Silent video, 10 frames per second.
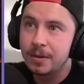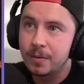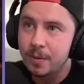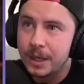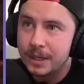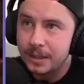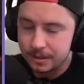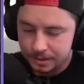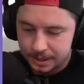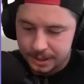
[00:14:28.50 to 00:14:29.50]
Why did...
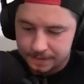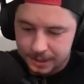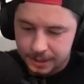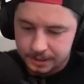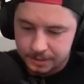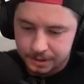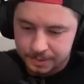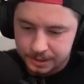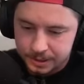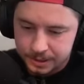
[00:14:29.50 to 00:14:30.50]
Did he have the healer
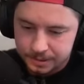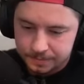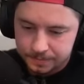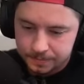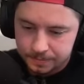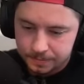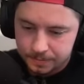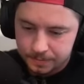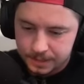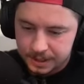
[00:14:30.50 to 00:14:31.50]
ability?
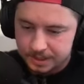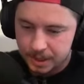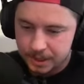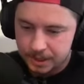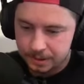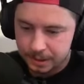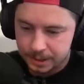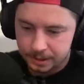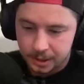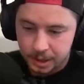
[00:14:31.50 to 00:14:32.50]
He spawned another
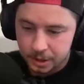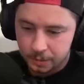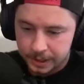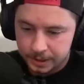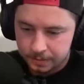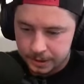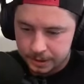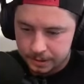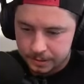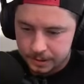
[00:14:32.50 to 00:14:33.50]
healer. Queen, where are you
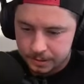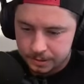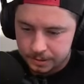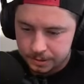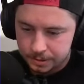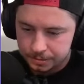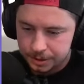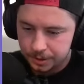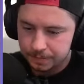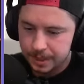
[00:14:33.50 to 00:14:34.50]
going? Nope, she's
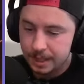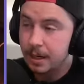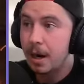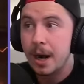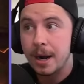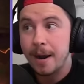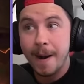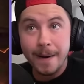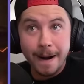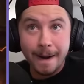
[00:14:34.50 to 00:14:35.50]
going back. All right. All
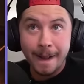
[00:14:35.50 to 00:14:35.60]
right.